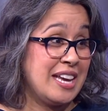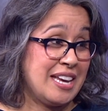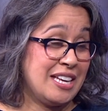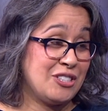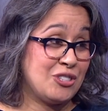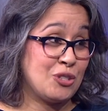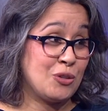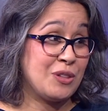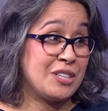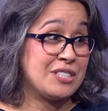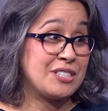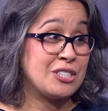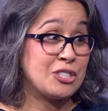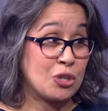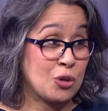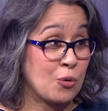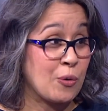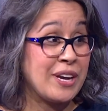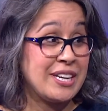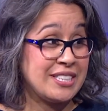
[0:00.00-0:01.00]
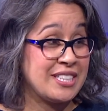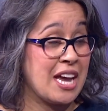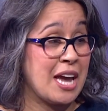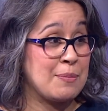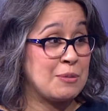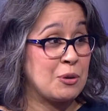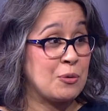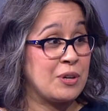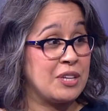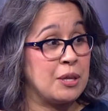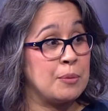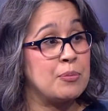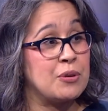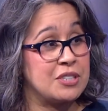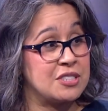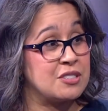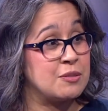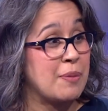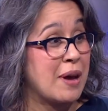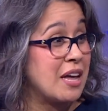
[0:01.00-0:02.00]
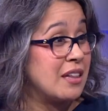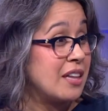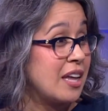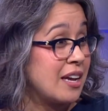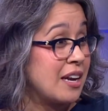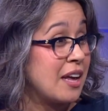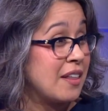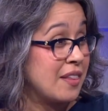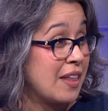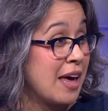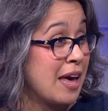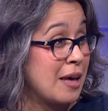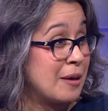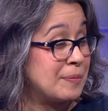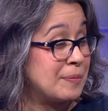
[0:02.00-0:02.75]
And so this is a great time to really put a spotlight on that.